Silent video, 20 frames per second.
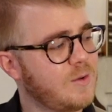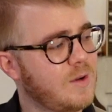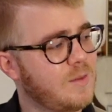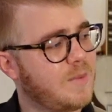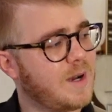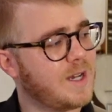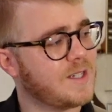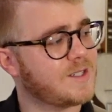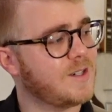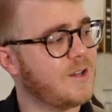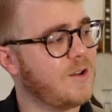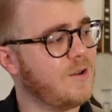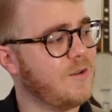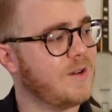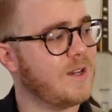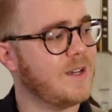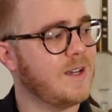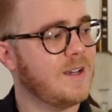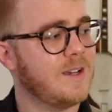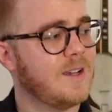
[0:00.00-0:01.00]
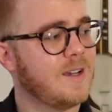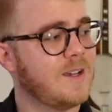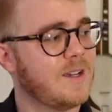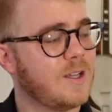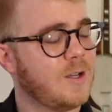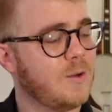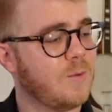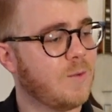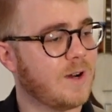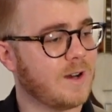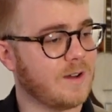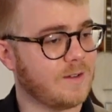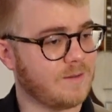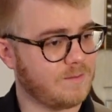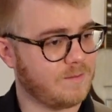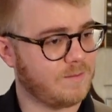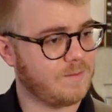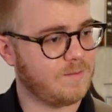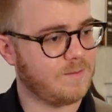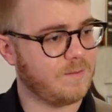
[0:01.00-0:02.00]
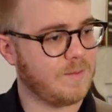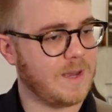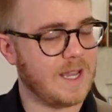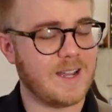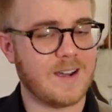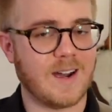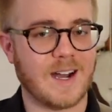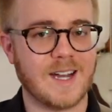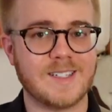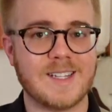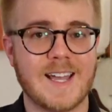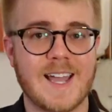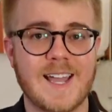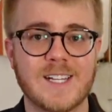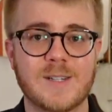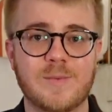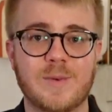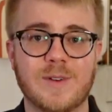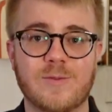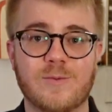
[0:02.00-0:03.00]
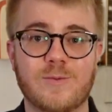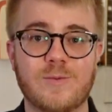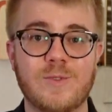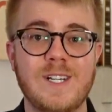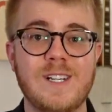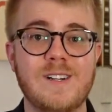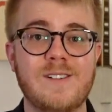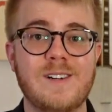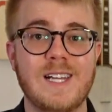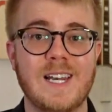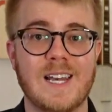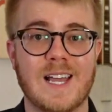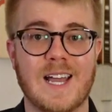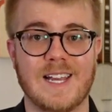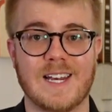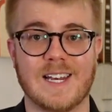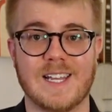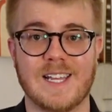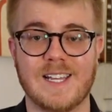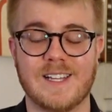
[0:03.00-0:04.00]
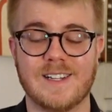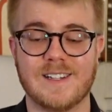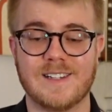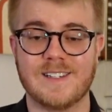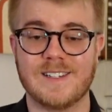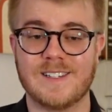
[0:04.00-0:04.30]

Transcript: a buzz note, you want to make contact, but really lightly.